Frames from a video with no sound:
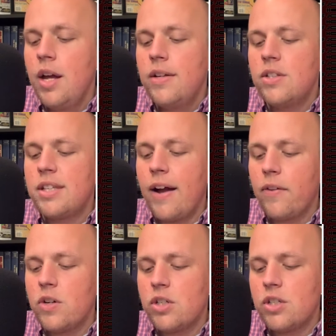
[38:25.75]

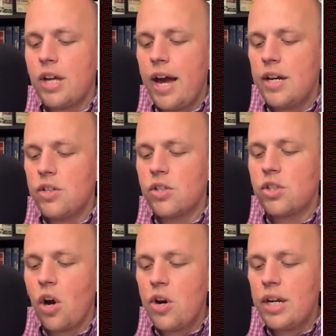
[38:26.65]
Sellers decided to
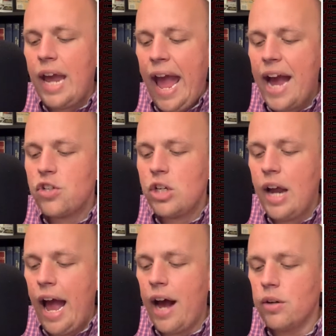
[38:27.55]
start cashing
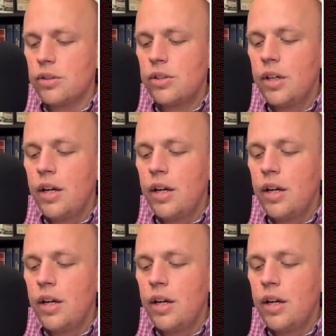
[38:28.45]
out